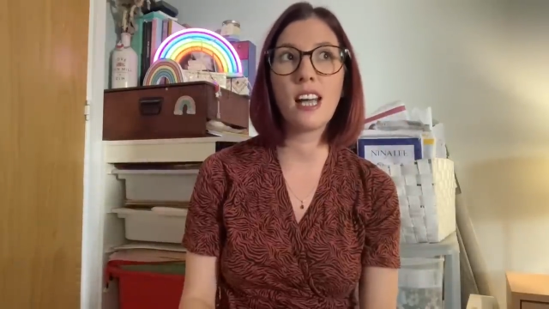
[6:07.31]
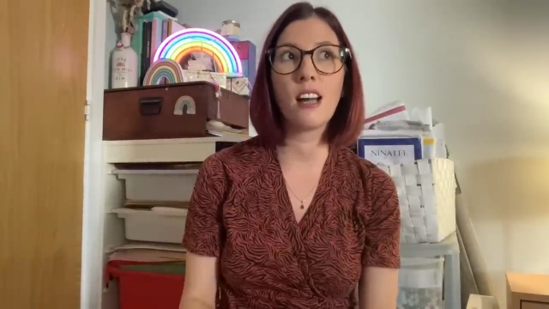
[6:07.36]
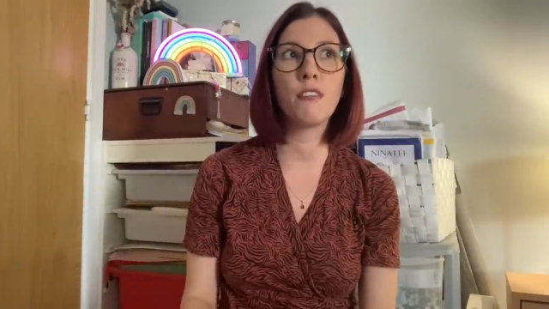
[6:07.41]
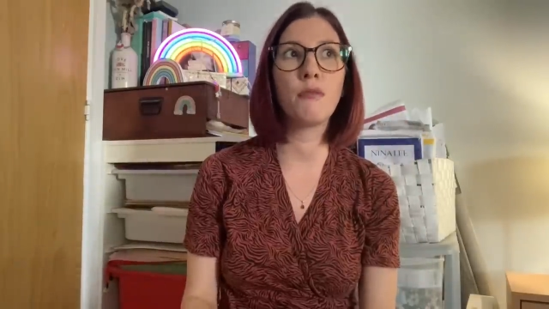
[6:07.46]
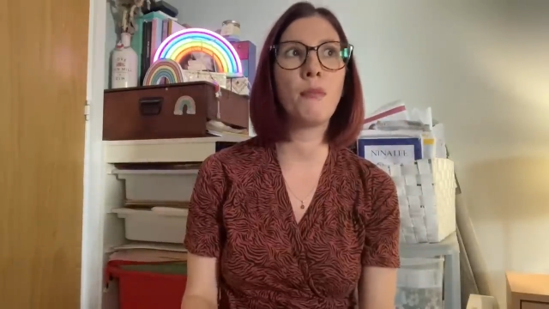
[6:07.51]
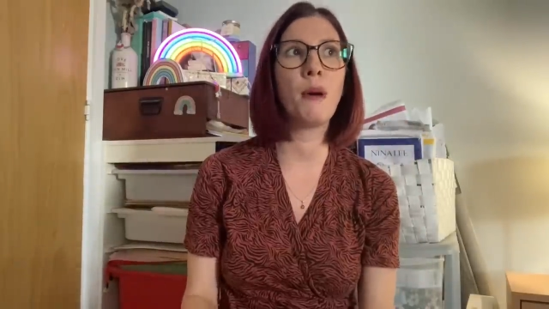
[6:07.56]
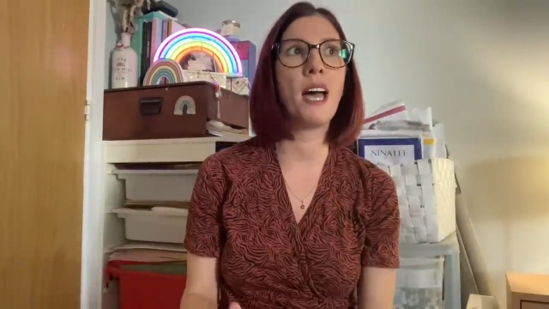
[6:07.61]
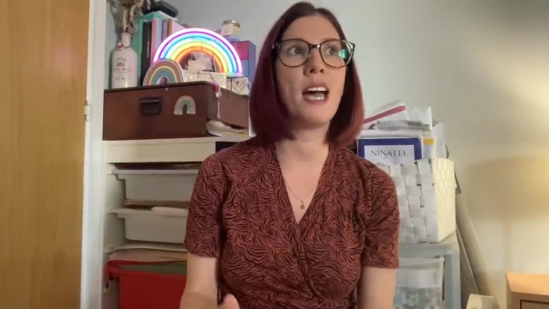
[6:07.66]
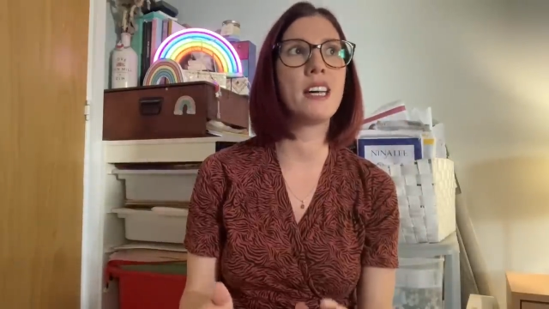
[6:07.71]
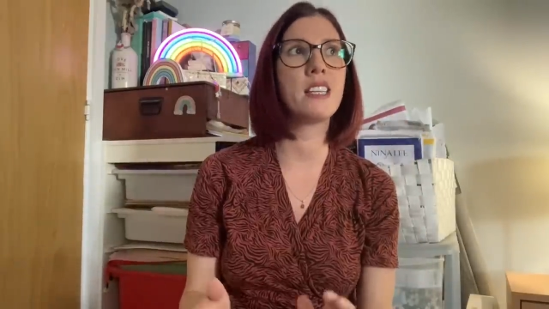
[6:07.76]

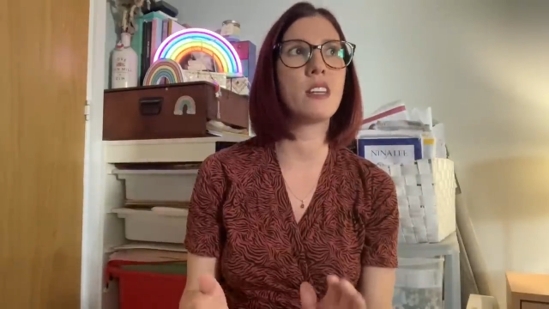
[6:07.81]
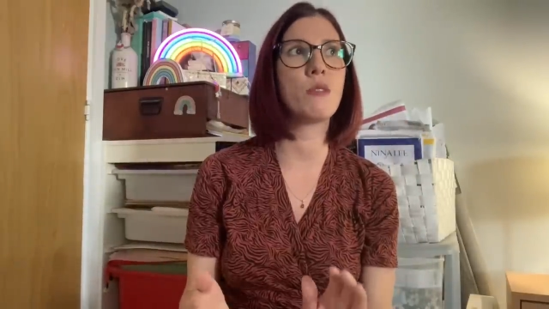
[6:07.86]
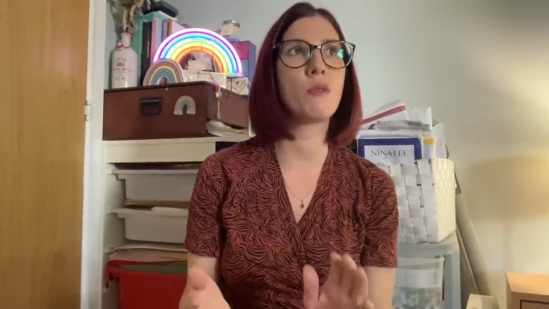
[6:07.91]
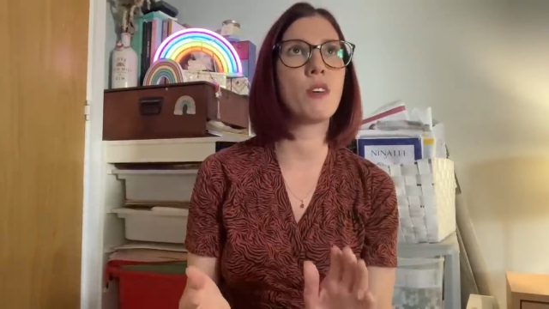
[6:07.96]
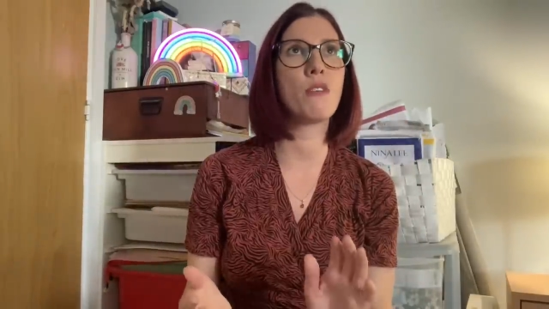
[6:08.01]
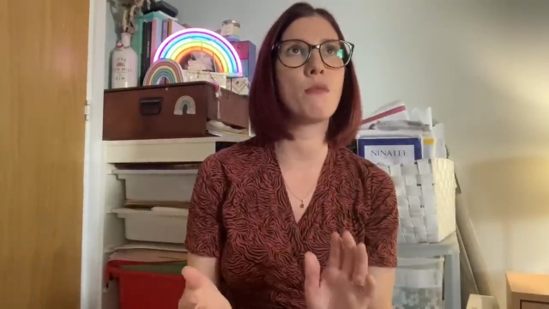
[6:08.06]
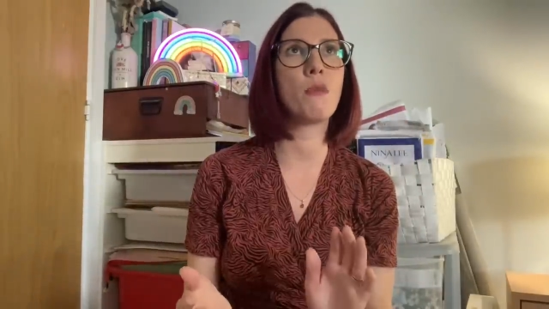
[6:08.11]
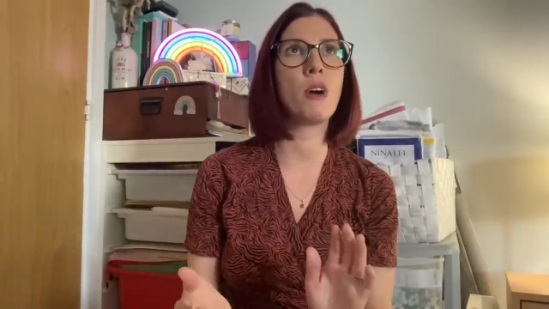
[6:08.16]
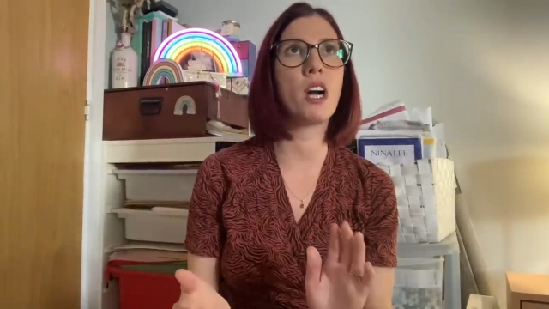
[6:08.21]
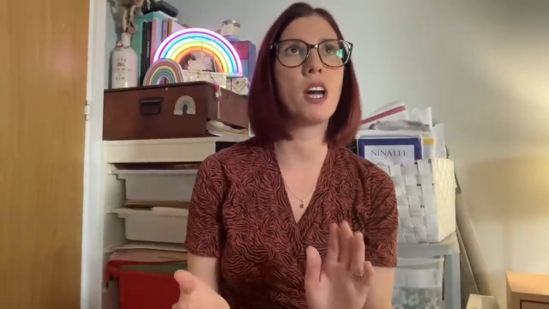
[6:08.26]
I've paired it
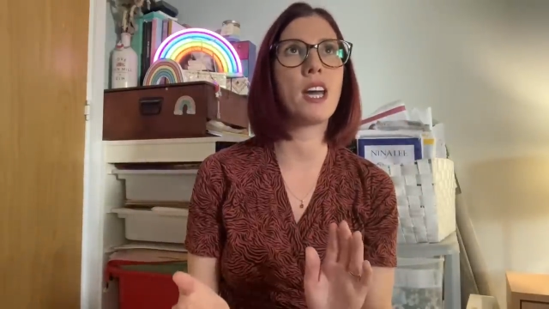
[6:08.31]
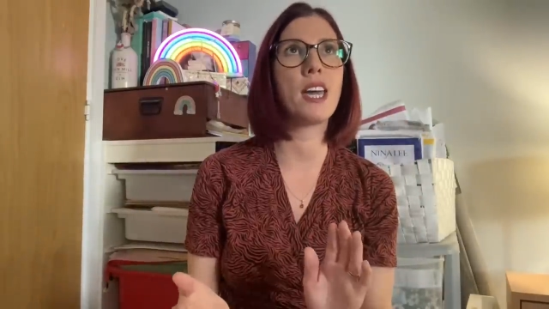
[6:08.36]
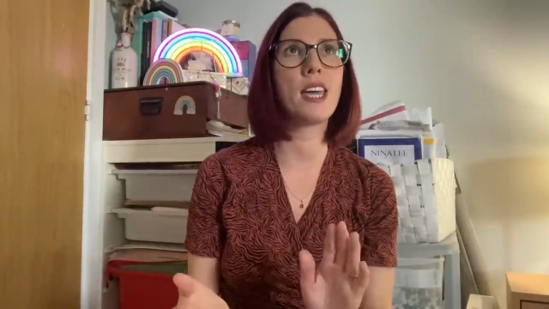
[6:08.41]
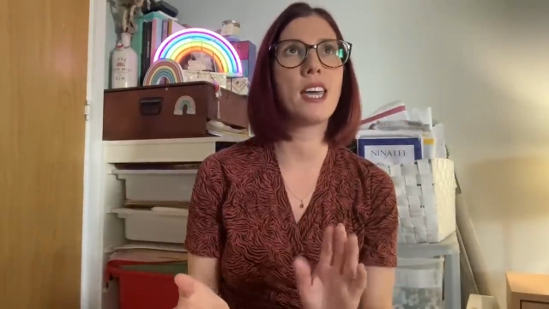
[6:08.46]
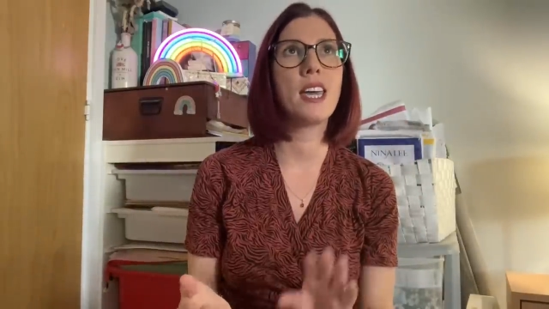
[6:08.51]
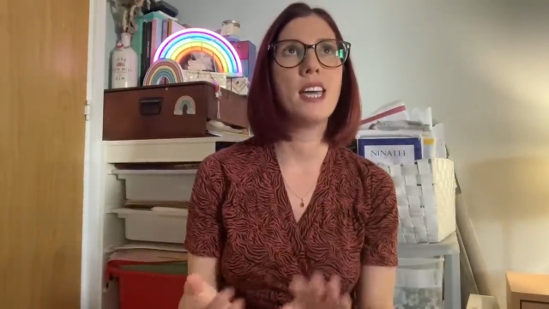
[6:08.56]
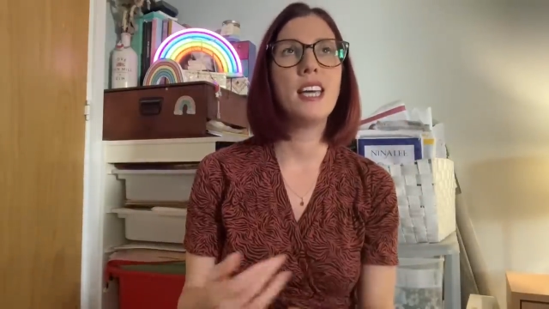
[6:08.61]
with my